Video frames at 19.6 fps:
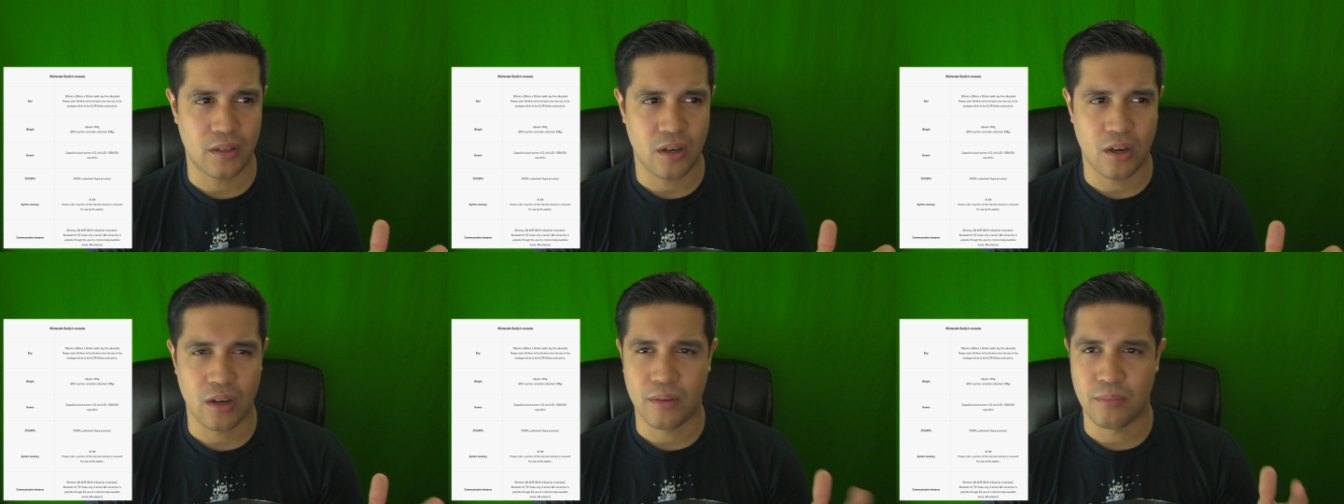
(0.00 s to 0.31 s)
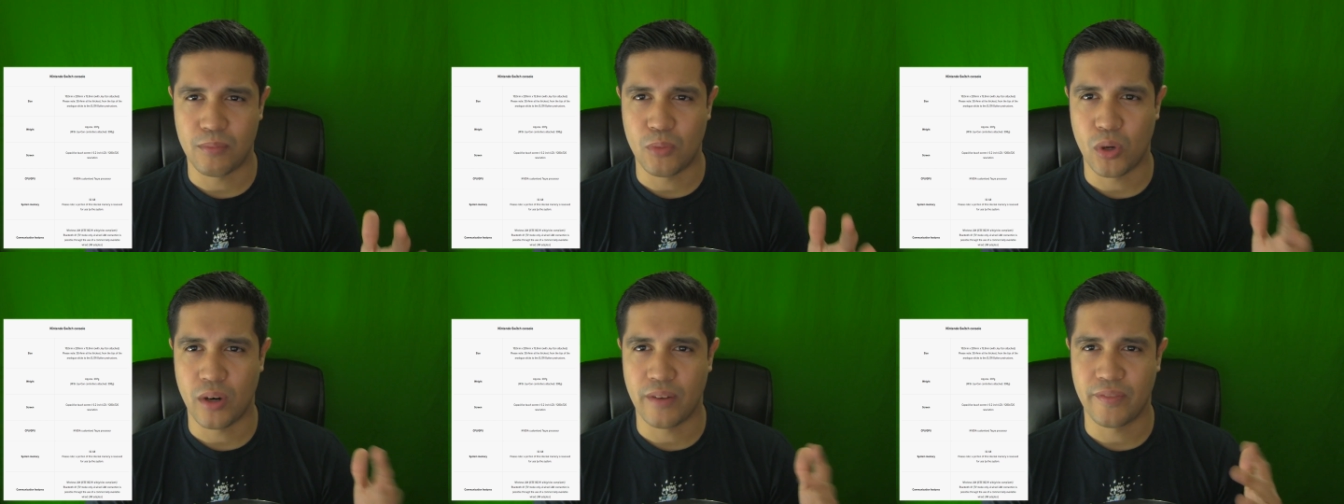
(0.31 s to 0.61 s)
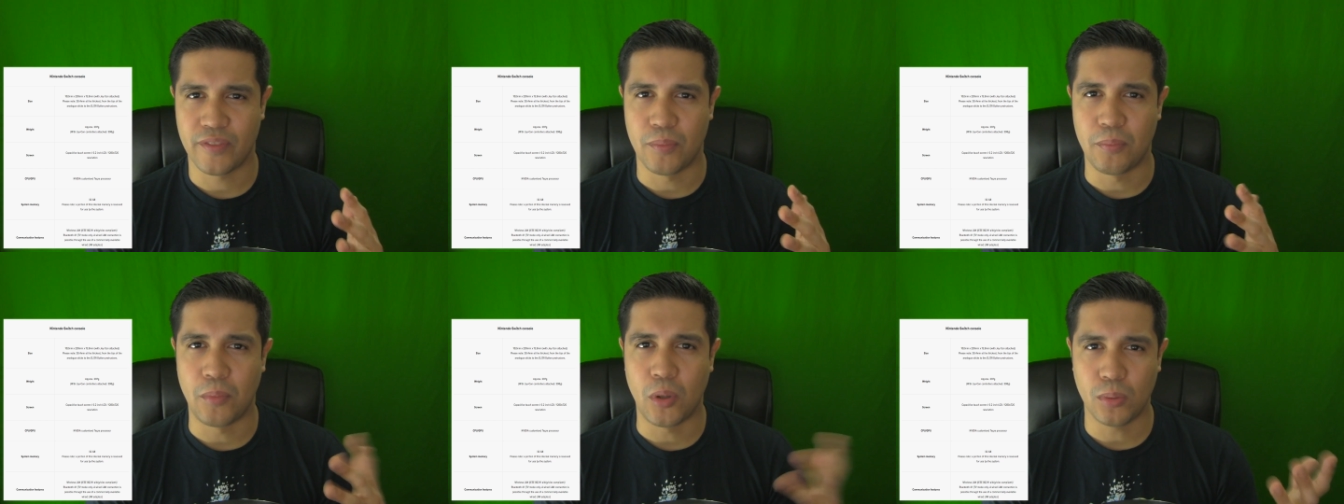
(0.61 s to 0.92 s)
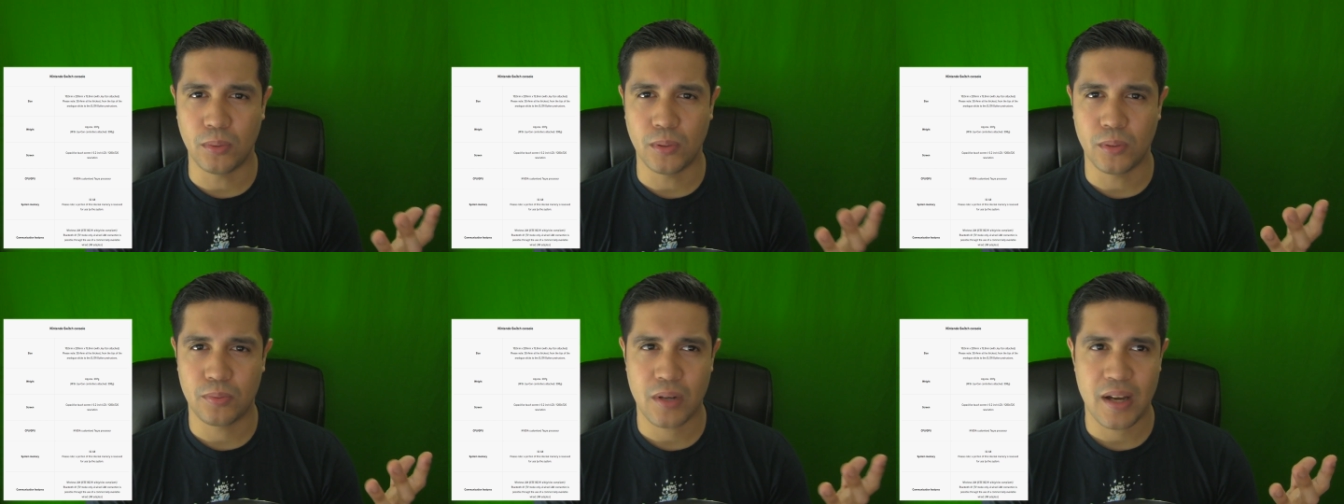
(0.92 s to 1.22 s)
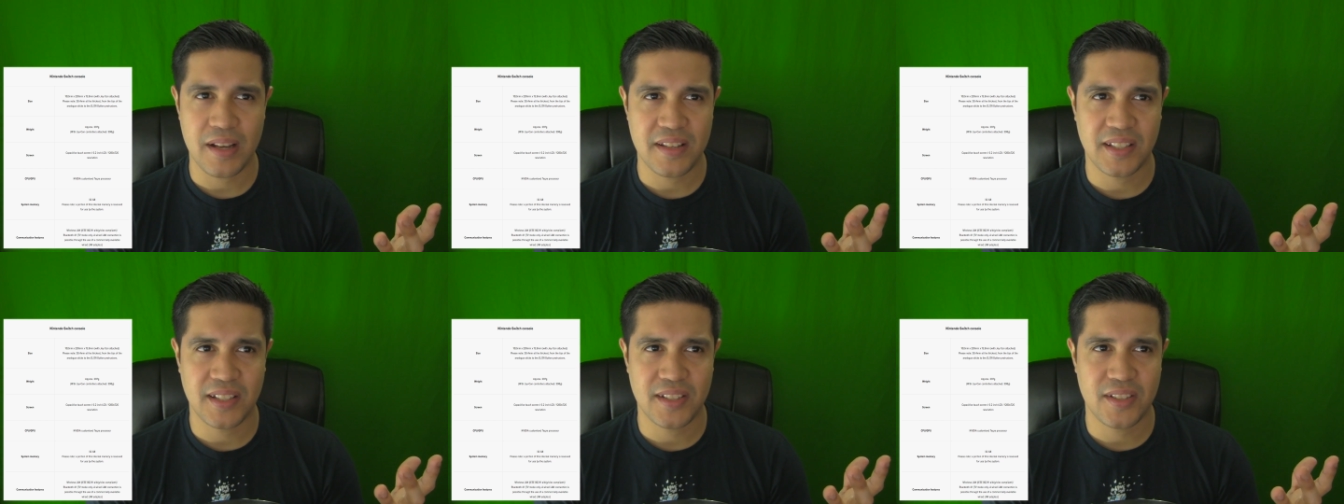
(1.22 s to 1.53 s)
are more of the mobile
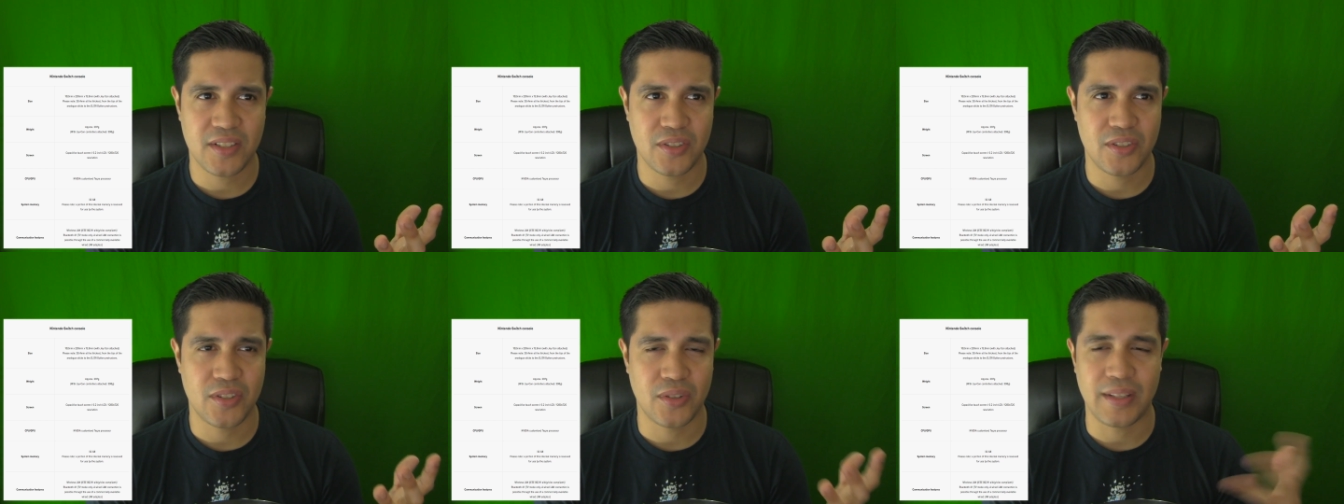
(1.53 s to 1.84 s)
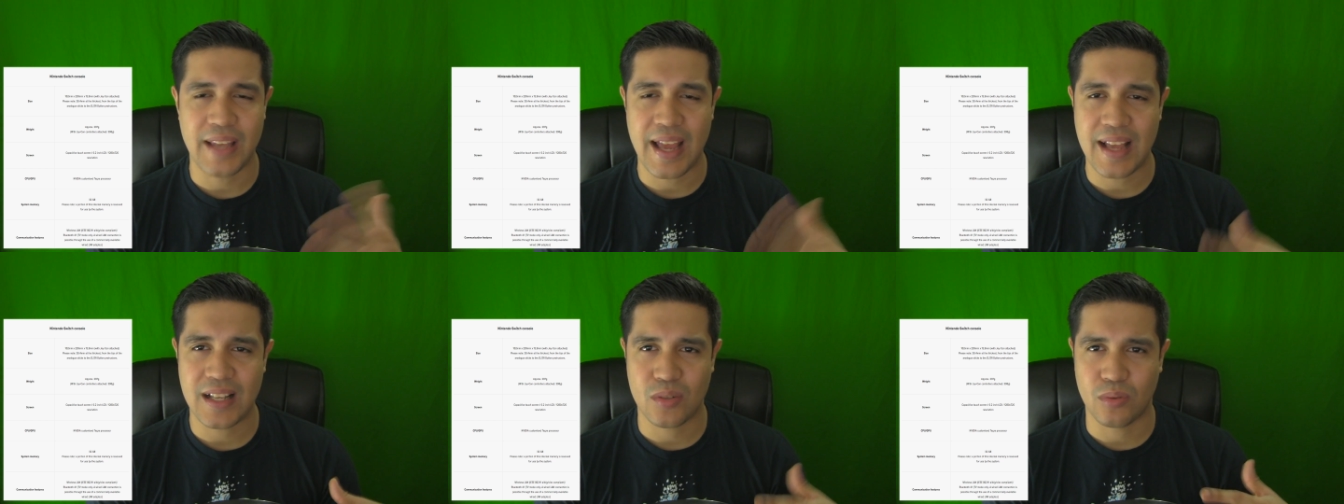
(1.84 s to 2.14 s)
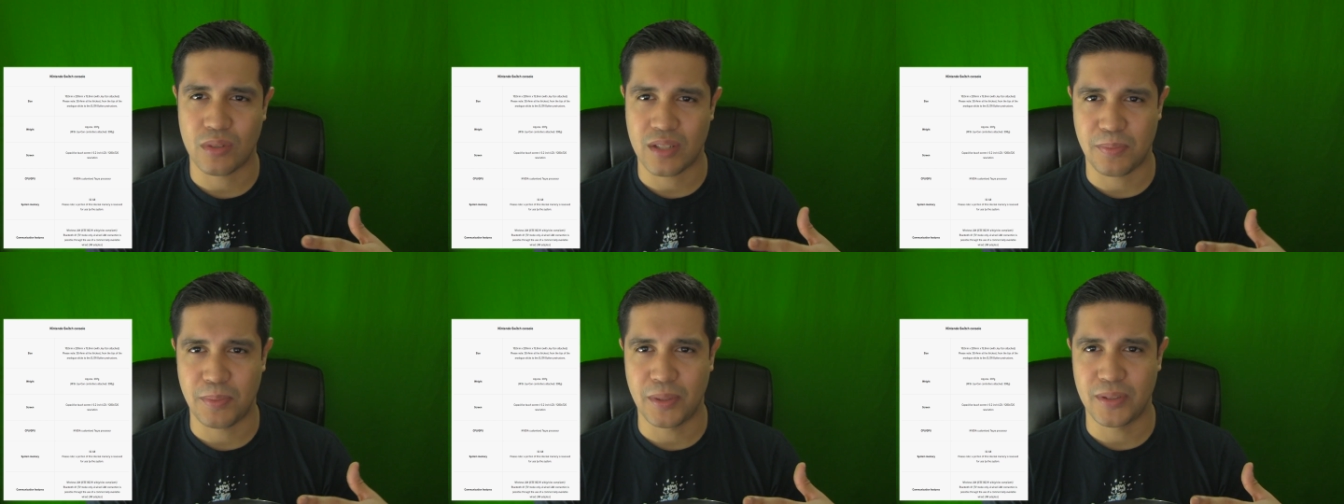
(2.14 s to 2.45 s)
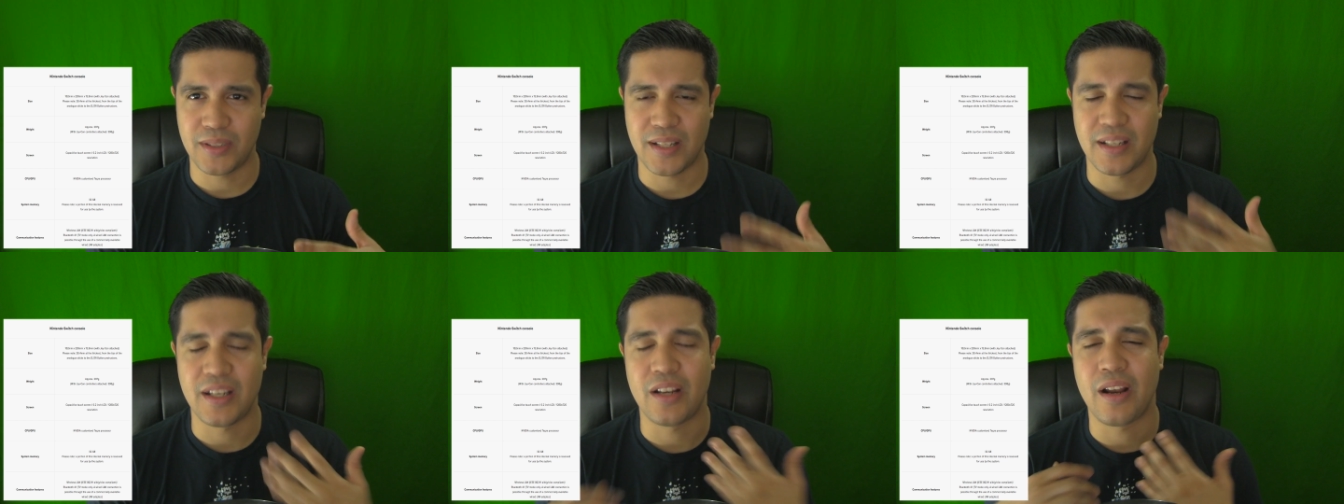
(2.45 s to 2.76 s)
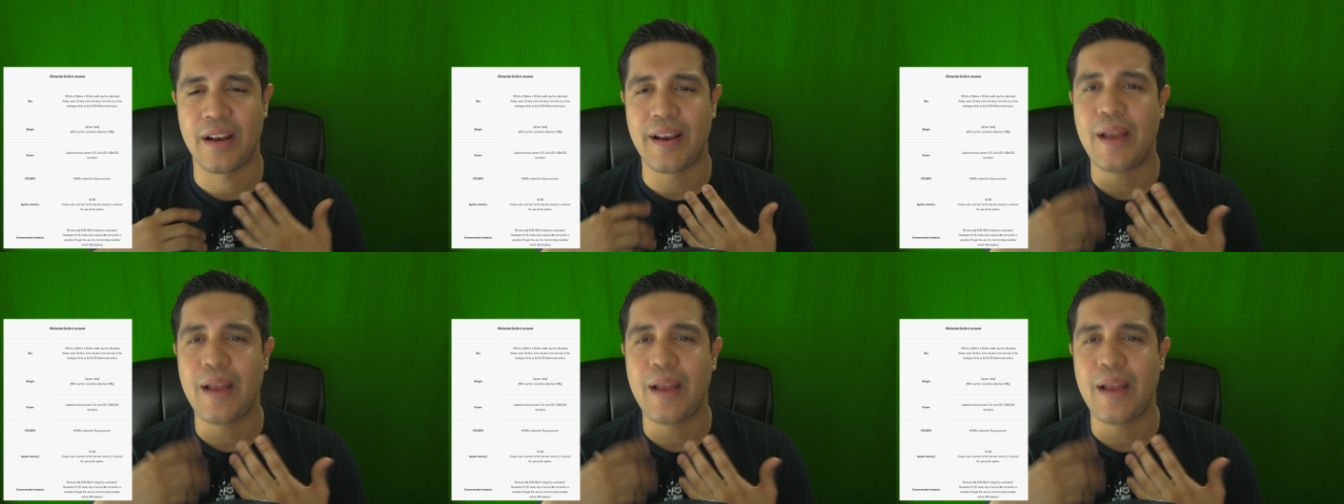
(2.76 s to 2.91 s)
processor, so that's what's built in here.